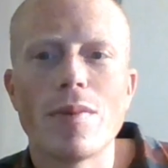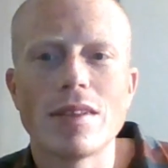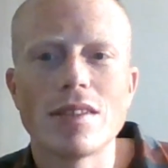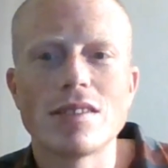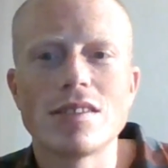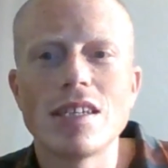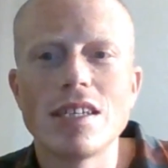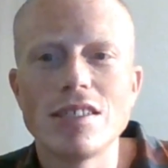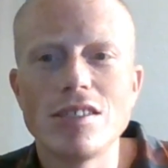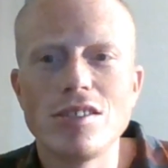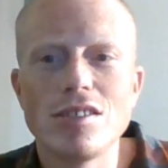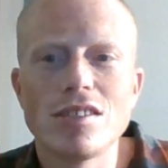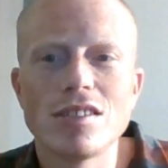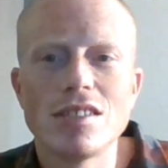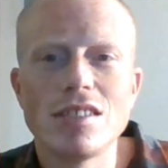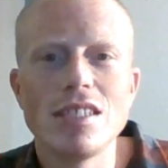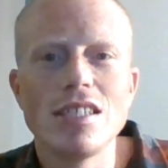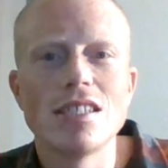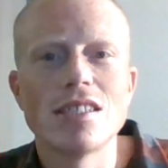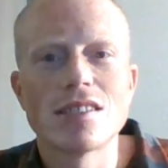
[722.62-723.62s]
about the sights you
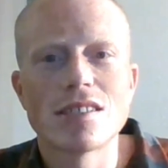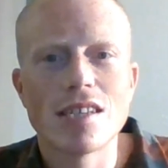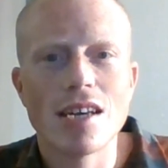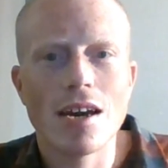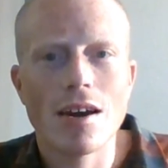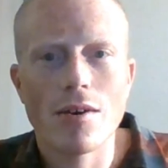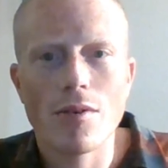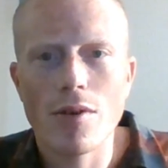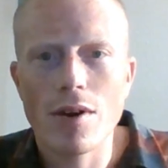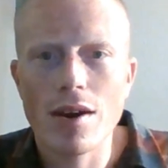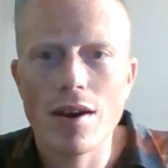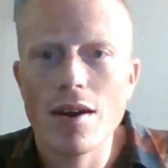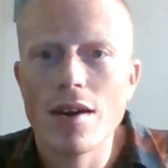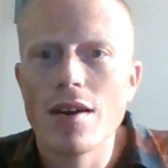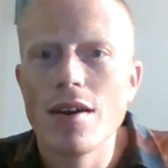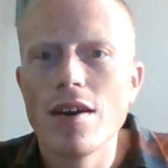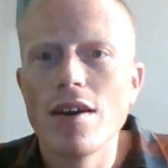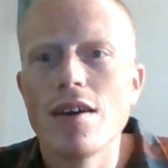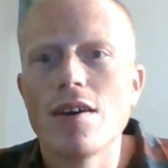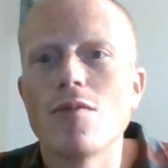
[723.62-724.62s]
can see in
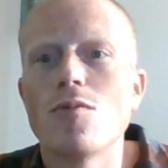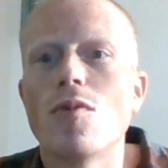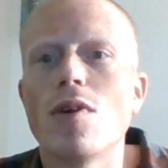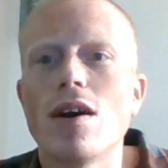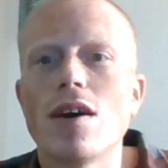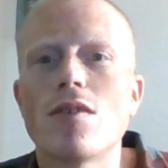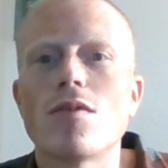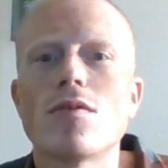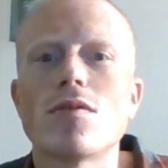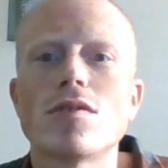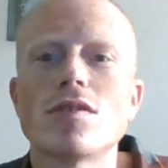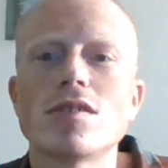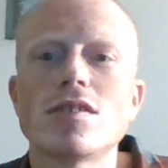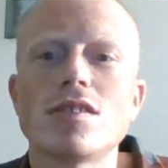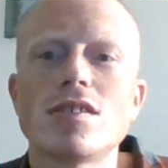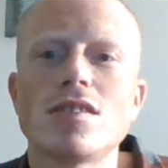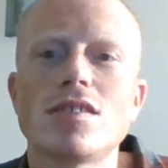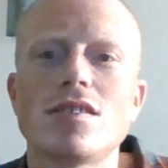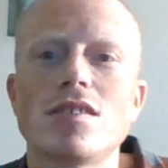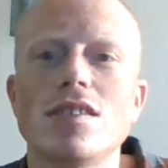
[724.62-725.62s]
Skagway and
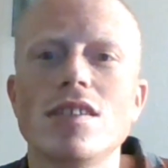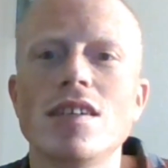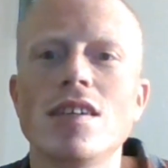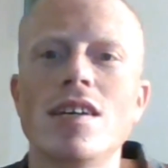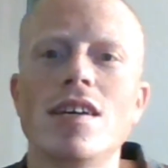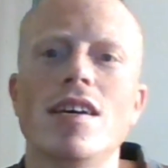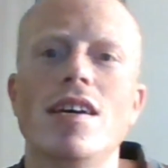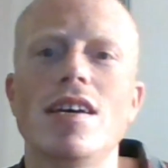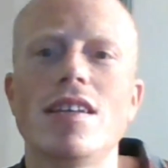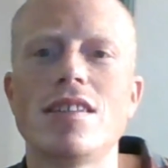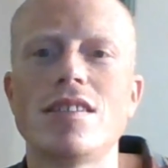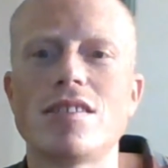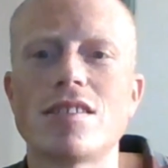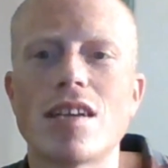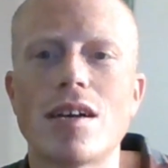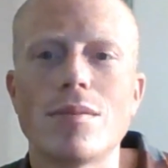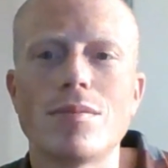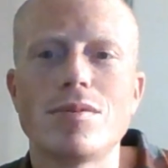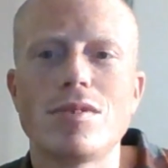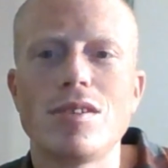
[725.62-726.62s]
Whitehorse, and the
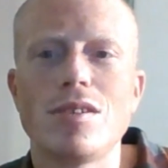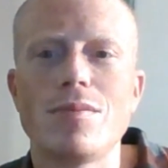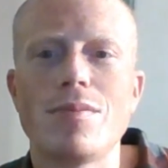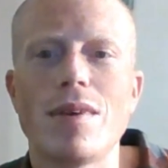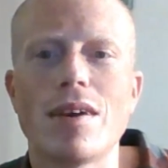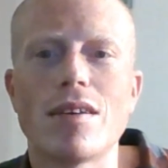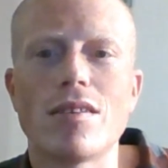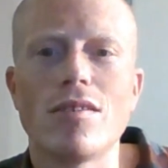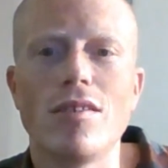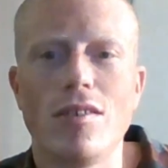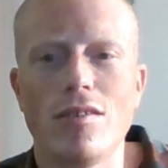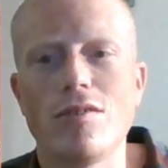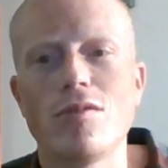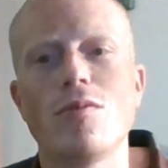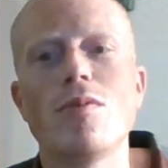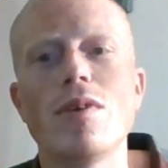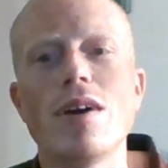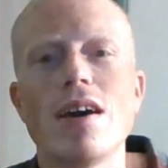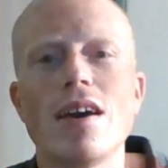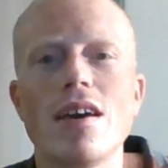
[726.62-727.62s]
stops you can make along
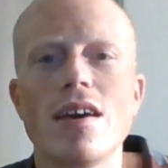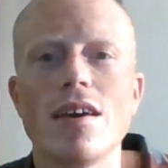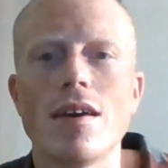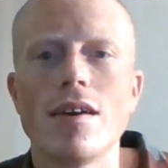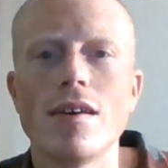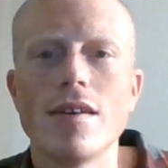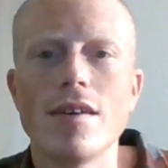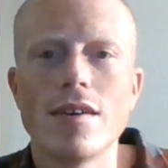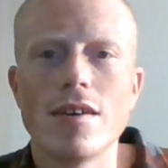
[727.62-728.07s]
the way.